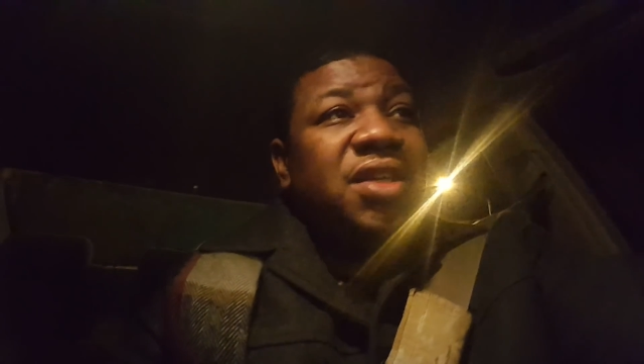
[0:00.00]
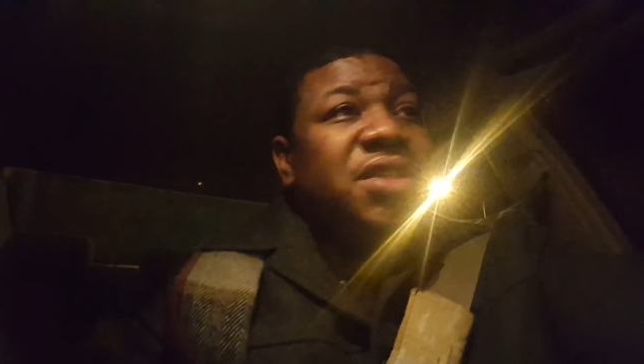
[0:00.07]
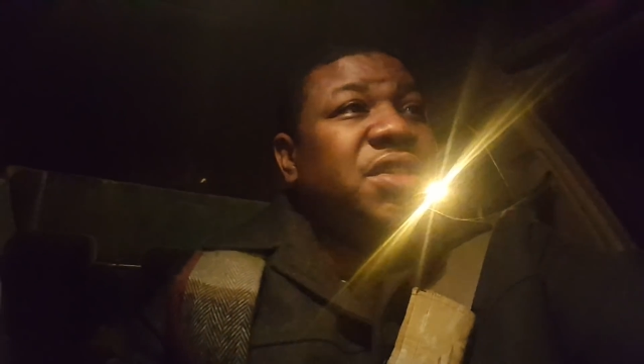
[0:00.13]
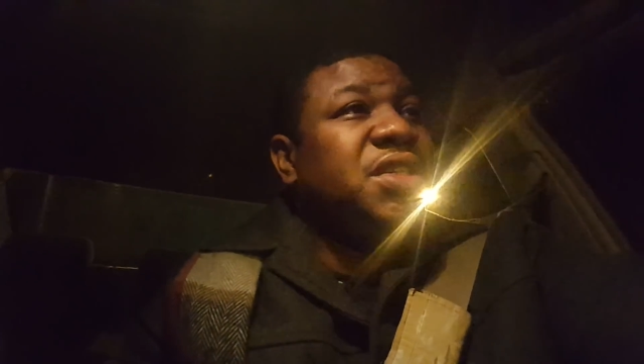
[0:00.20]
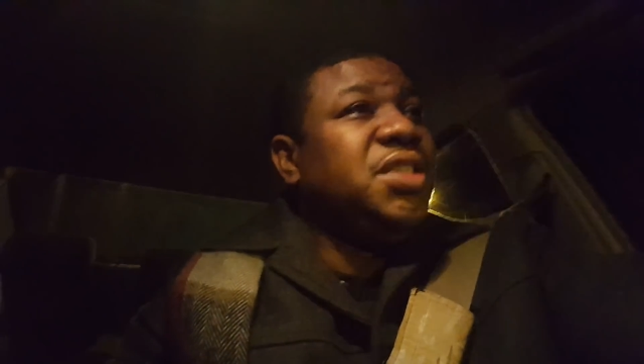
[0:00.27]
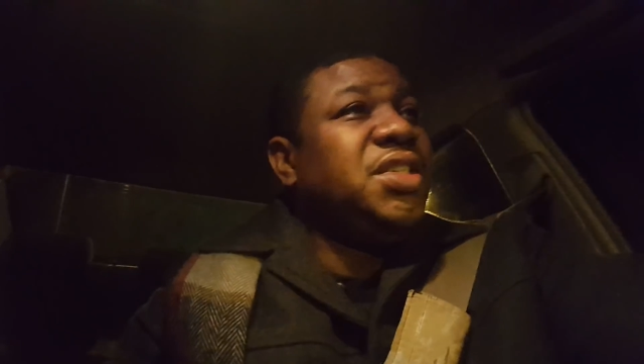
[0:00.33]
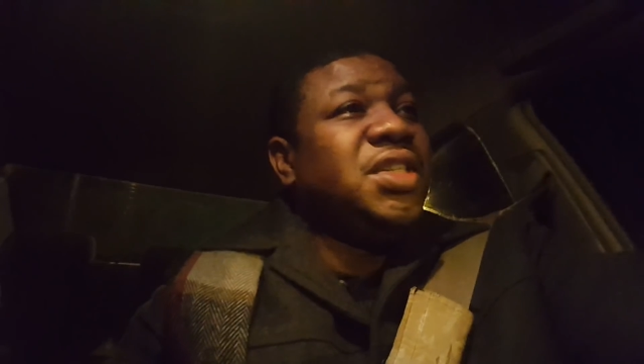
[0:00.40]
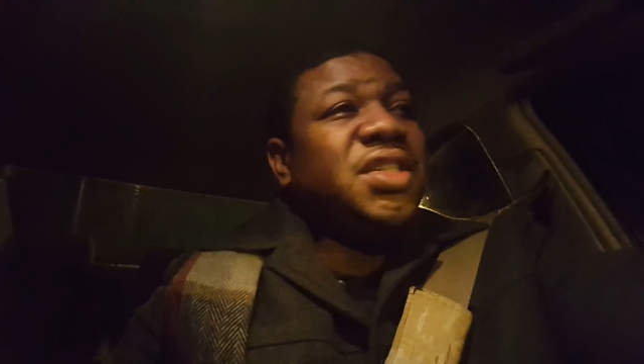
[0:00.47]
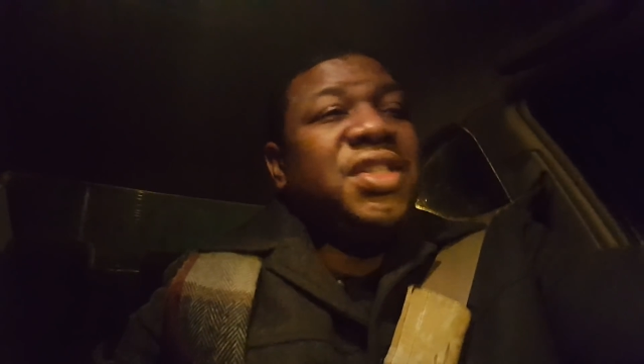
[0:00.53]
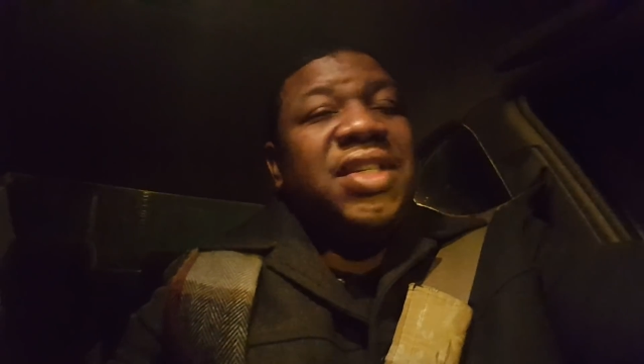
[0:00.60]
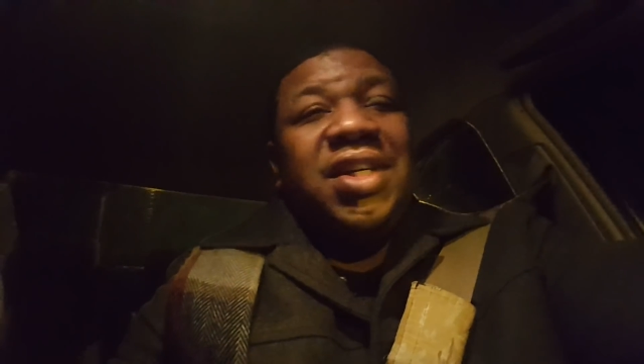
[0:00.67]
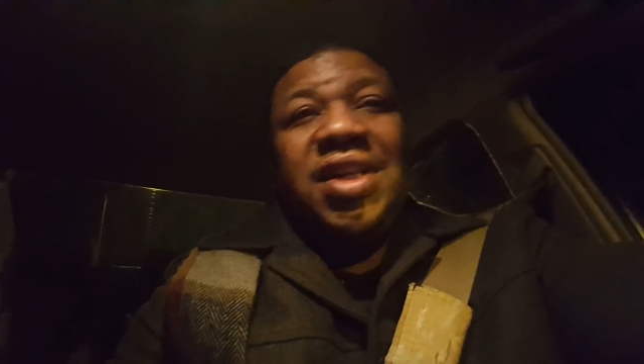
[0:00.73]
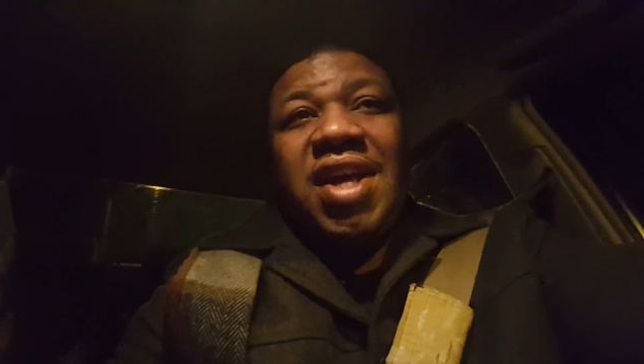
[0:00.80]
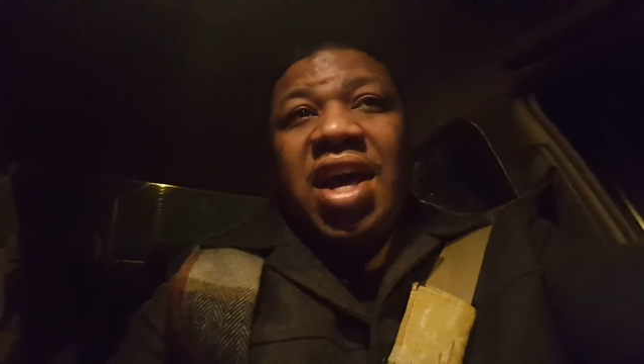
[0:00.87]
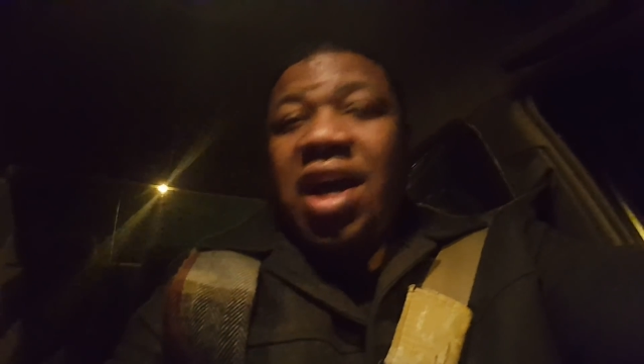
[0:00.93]
She just
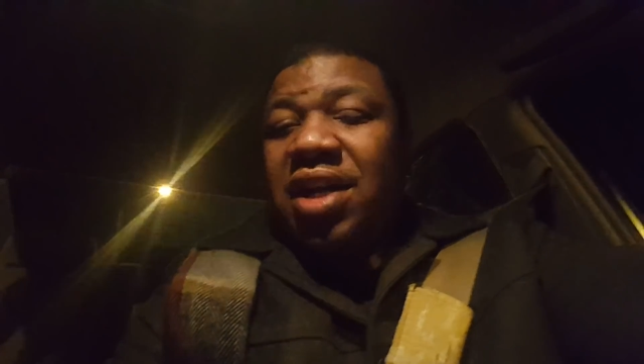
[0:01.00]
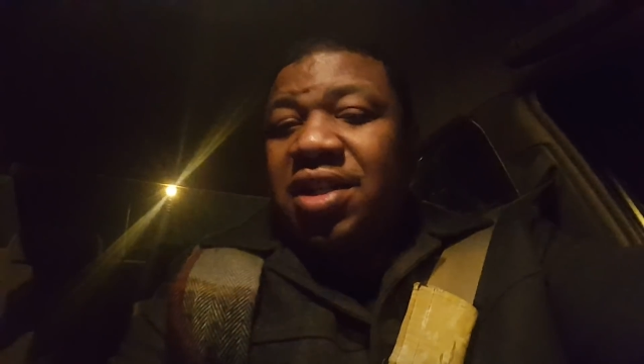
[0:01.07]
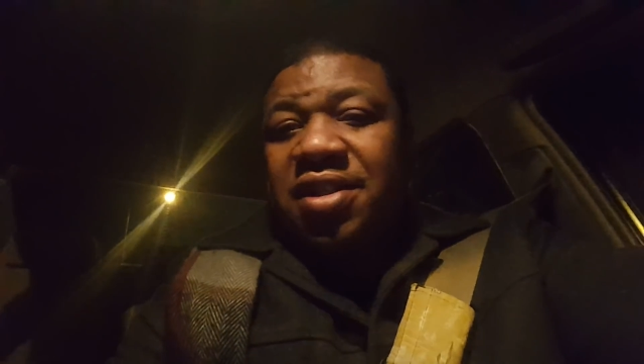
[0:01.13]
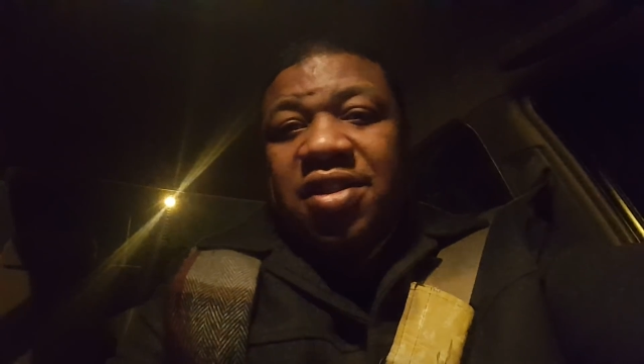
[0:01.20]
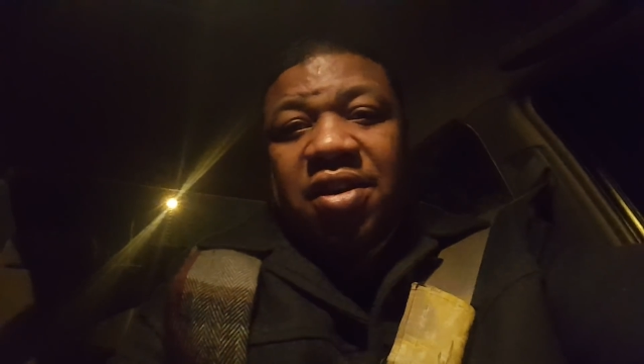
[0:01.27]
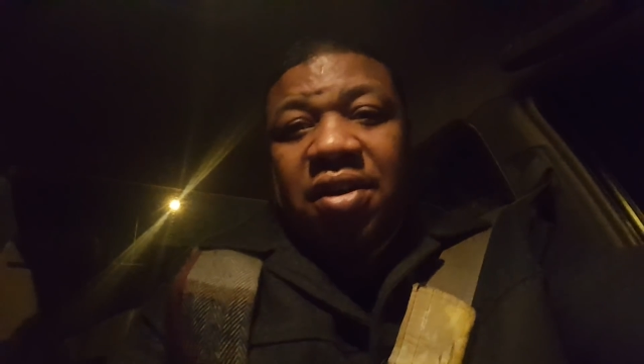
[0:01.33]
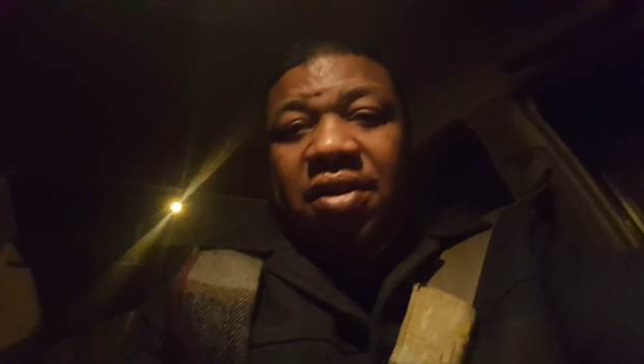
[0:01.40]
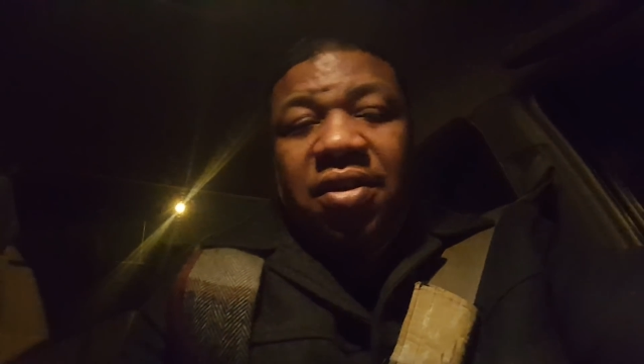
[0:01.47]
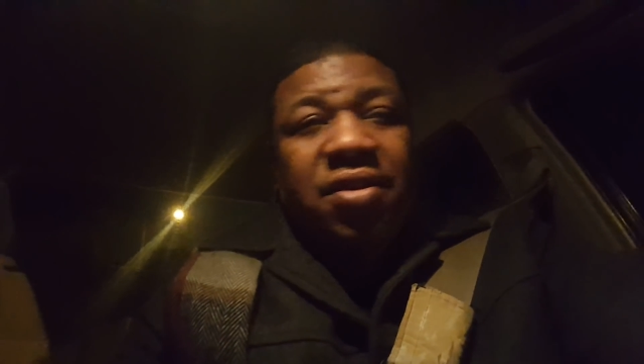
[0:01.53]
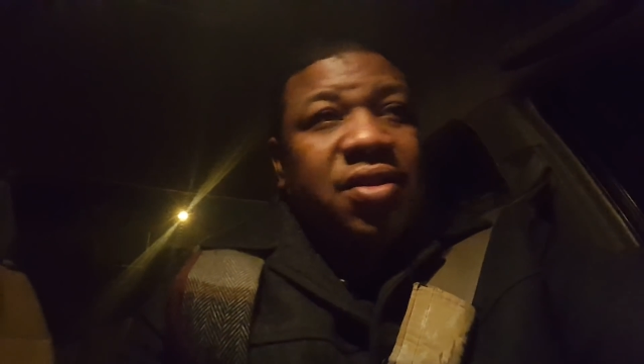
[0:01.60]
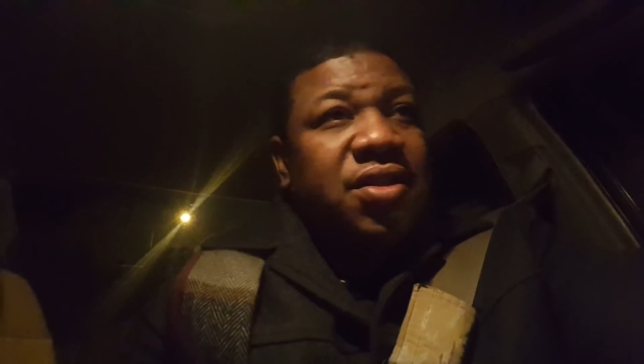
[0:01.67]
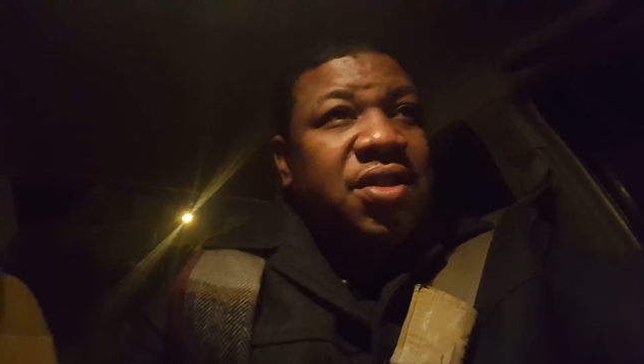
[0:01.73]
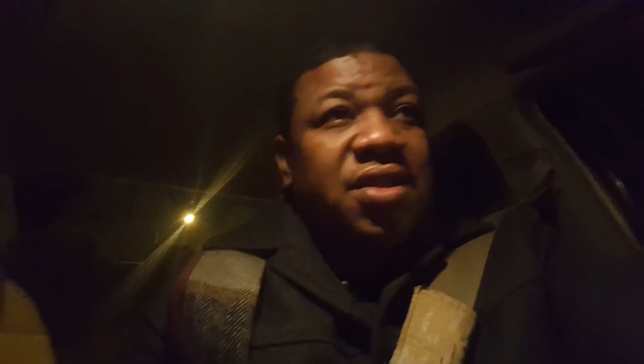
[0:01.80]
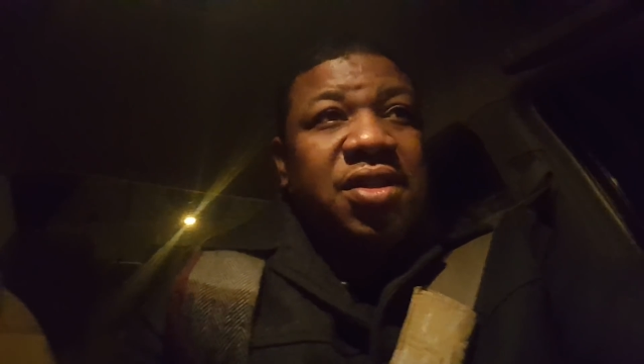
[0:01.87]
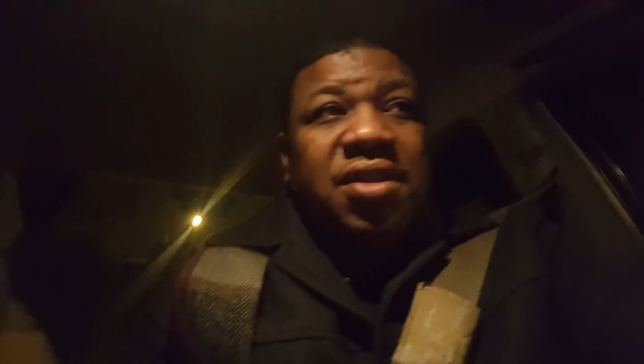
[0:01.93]
didn't have the
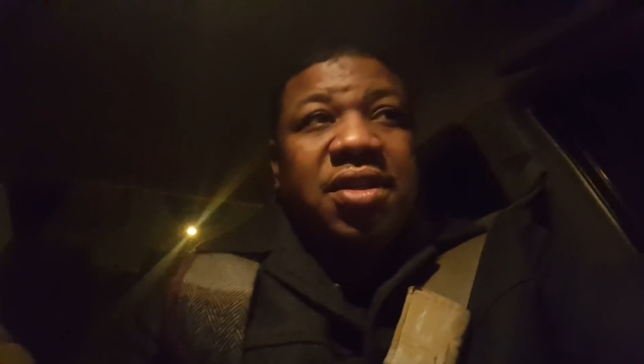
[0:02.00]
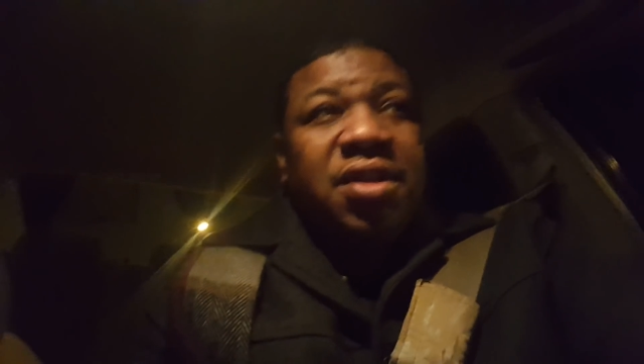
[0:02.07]
songs.